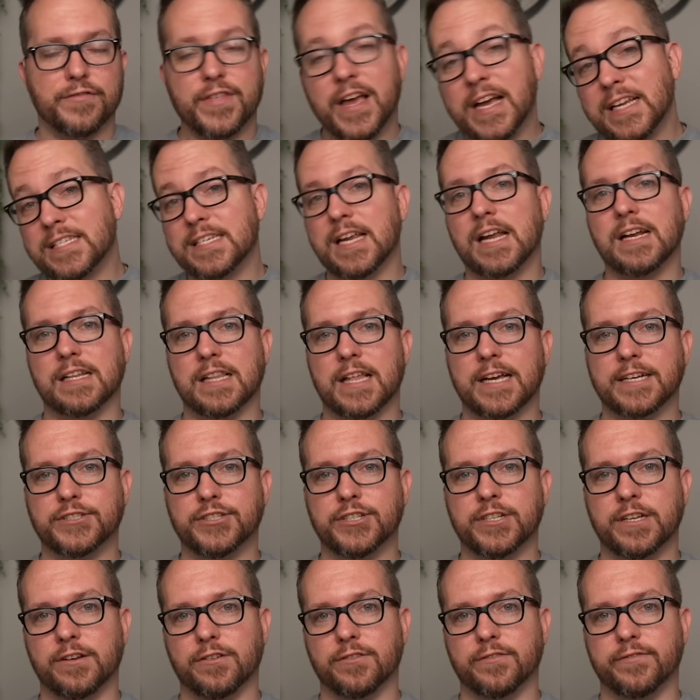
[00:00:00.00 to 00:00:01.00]
That's not
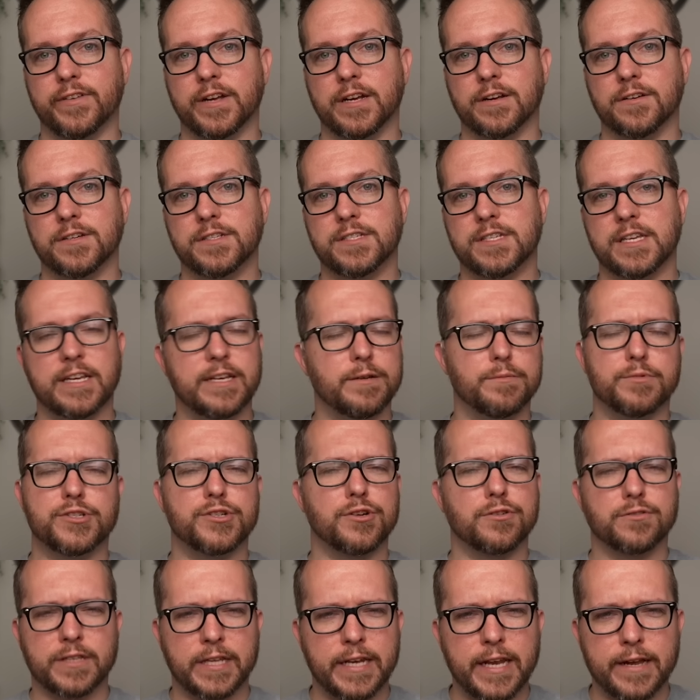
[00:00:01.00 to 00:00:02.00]
election interference. And he would
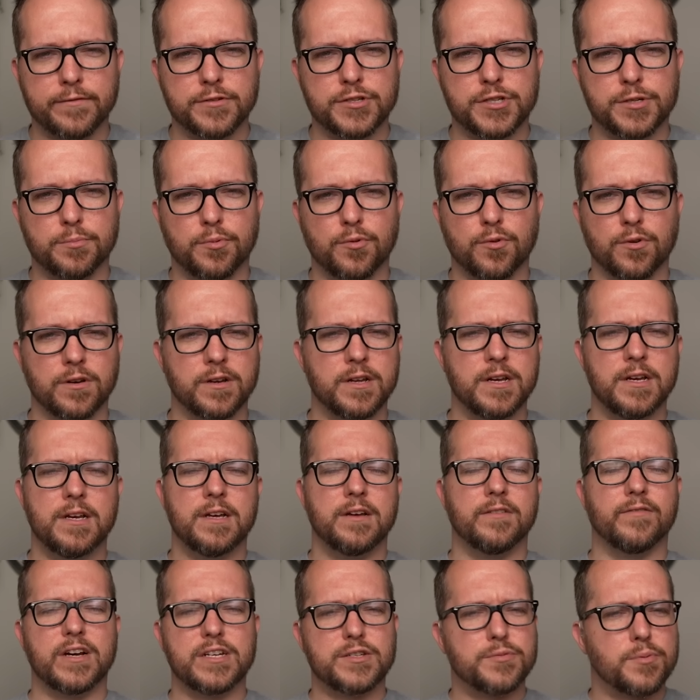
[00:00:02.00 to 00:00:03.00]
certainly never support
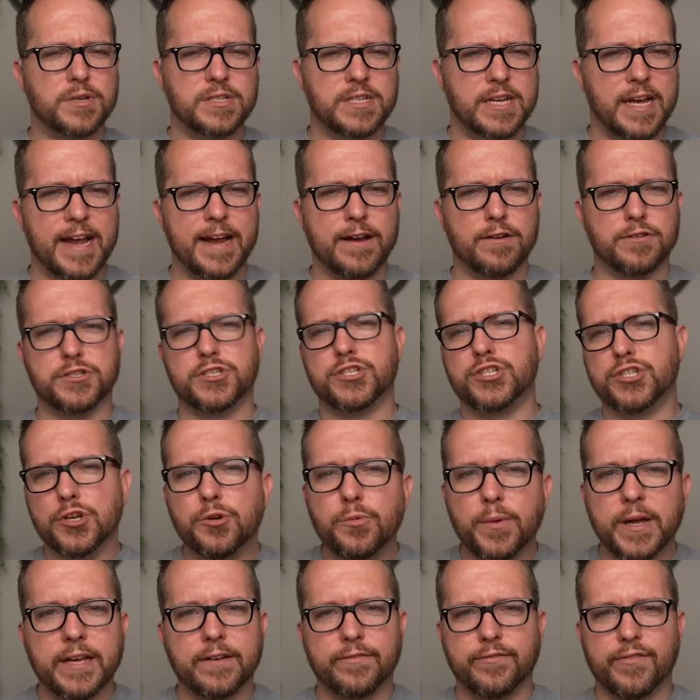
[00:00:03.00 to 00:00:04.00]
Vice President Harris
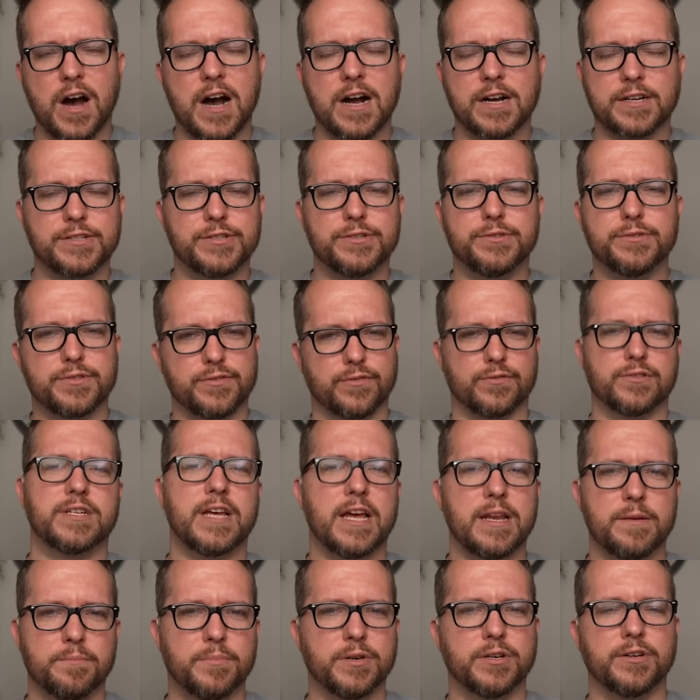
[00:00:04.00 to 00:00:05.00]
suing Fox News for
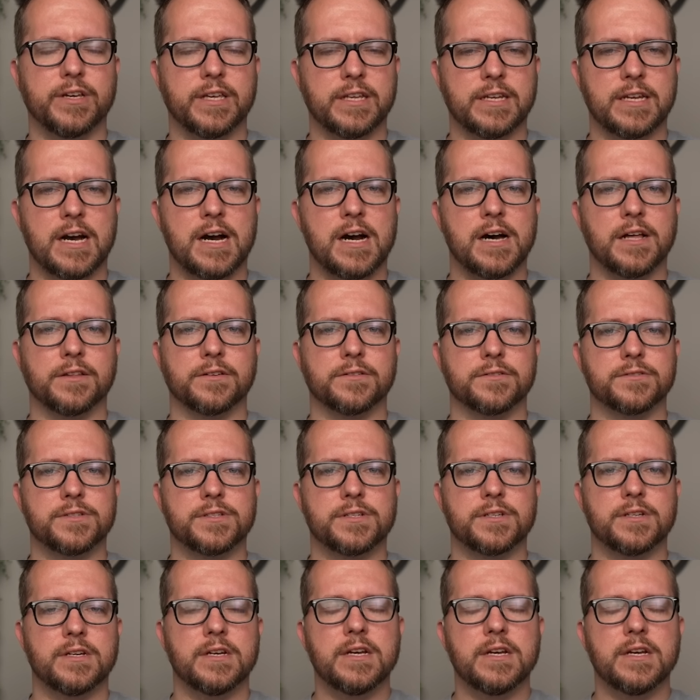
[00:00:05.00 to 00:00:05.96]
$10 billion. But